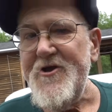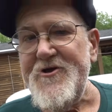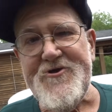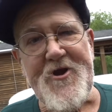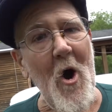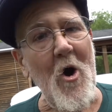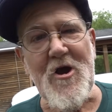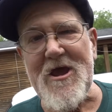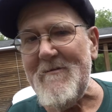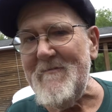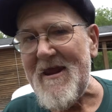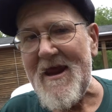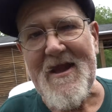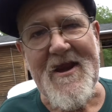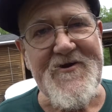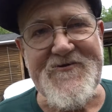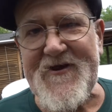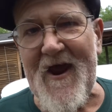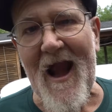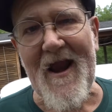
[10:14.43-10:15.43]
Don't give me
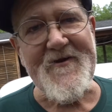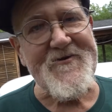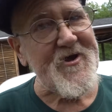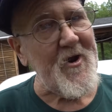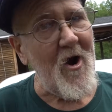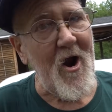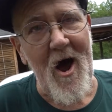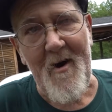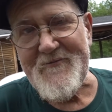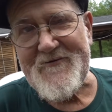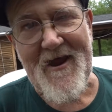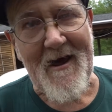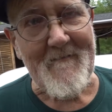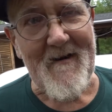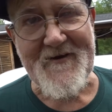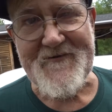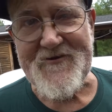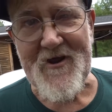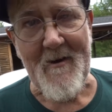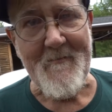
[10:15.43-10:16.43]
any challenge gonna upset
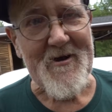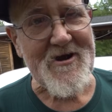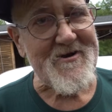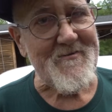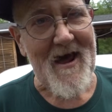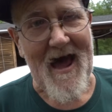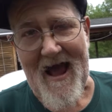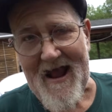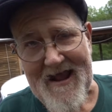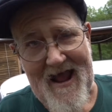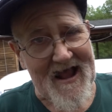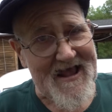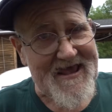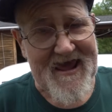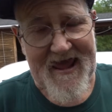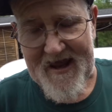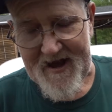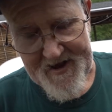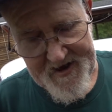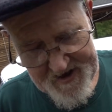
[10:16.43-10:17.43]
my stomach. I, I can't.